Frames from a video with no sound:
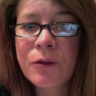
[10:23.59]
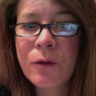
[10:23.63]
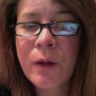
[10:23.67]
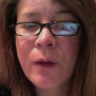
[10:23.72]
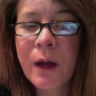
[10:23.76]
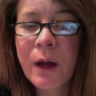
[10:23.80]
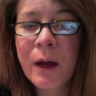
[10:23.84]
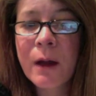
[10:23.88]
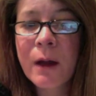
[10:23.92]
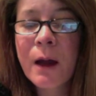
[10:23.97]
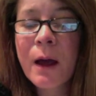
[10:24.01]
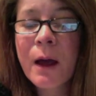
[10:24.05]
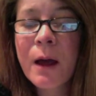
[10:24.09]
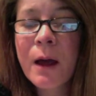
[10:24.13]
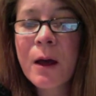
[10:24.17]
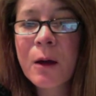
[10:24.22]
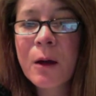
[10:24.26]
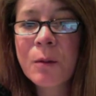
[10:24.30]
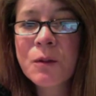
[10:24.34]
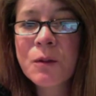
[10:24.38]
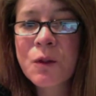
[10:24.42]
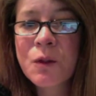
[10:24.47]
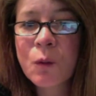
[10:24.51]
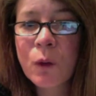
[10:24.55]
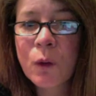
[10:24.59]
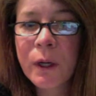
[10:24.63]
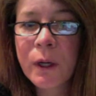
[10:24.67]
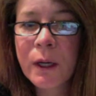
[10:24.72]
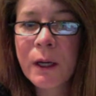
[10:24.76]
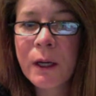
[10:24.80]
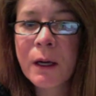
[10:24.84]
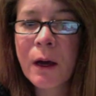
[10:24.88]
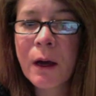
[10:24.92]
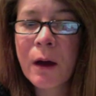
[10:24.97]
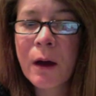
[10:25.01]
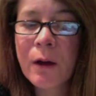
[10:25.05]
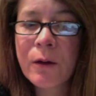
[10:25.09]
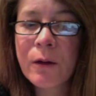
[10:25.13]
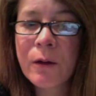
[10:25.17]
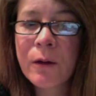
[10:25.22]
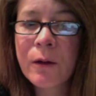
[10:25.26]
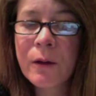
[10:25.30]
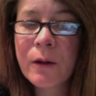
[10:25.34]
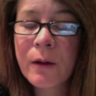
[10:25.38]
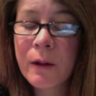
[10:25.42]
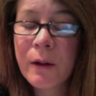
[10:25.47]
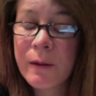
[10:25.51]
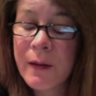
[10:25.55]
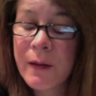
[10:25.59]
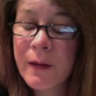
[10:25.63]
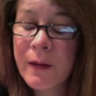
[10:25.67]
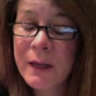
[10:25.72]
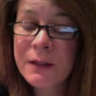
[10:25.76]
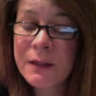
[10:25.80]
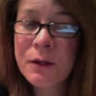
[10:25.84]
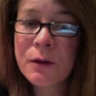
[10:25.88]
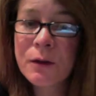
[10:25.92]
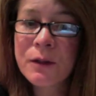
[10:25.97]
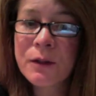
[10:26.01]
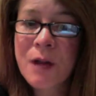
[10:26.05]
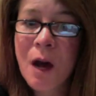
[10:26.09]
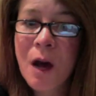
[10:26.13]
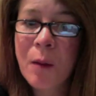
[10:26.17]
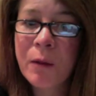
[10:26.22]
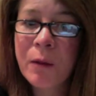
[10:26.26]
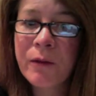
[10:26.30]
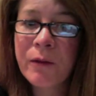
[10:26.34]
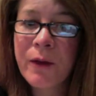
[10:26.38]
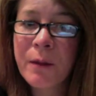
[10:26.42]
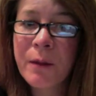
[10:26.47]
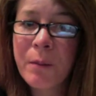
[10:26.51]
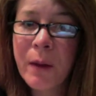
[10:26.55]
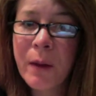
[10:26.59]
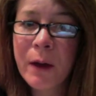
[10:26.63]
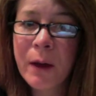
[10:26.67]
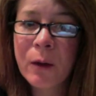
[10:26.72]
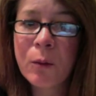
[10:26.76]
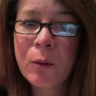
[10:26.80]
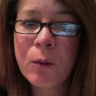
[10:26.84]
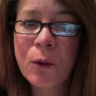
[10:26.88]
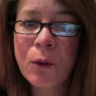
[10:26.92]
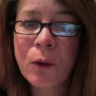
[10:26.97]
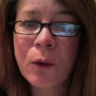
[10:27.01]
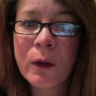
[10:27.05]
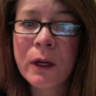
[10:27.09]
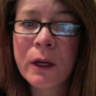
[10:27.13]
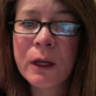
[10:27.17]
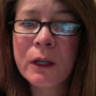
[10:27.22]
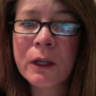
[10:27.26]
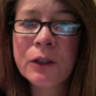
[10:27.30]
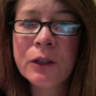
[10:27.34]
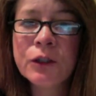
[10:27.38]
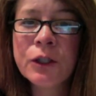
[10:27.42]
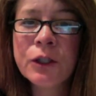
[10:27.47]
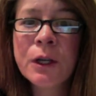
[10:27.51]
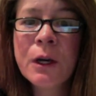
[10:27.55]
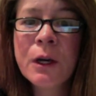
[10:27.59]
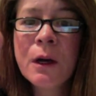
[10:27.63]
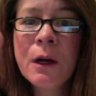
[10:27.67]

That helps wicking under, and that's on top of a metal bridge.